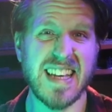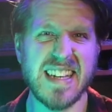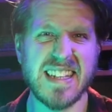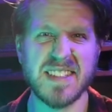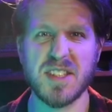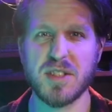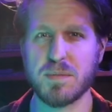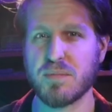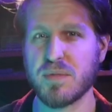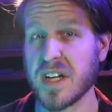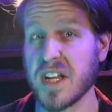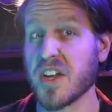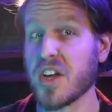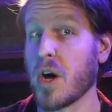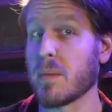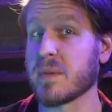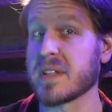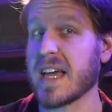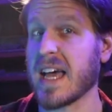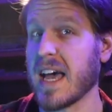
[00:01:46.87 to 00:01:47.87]
it's pretty
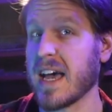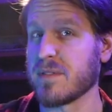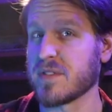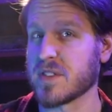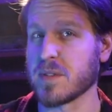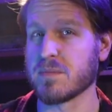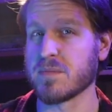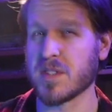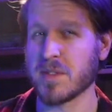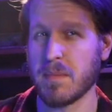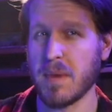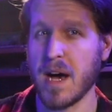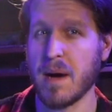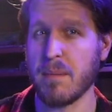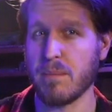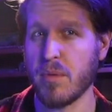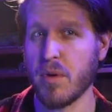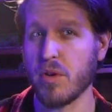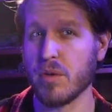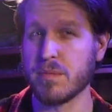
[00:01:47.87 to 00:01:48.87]
common to have some smart
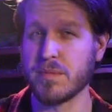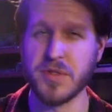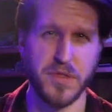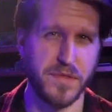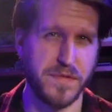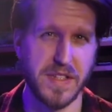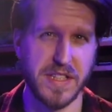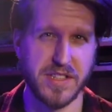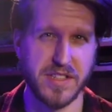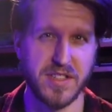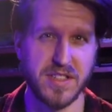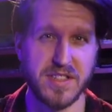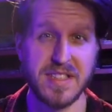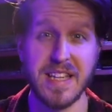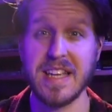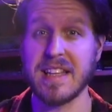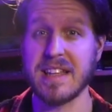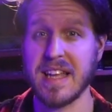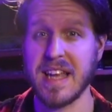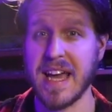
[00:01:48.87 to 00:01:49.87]
bulbs or fixtures
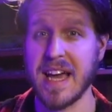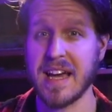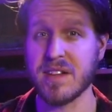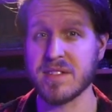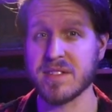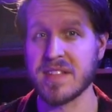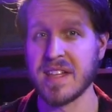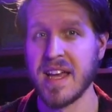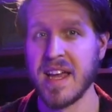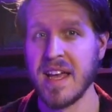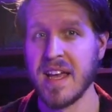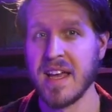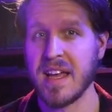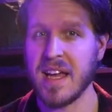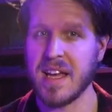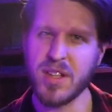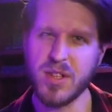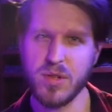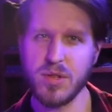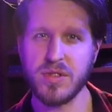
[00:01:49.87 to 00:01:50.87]
in the house
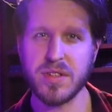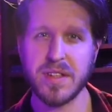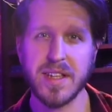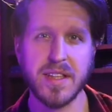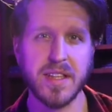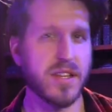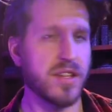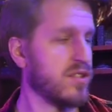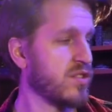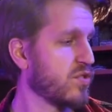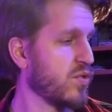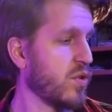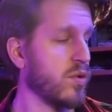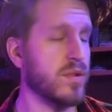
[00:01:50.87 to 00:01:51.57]
and usually to control the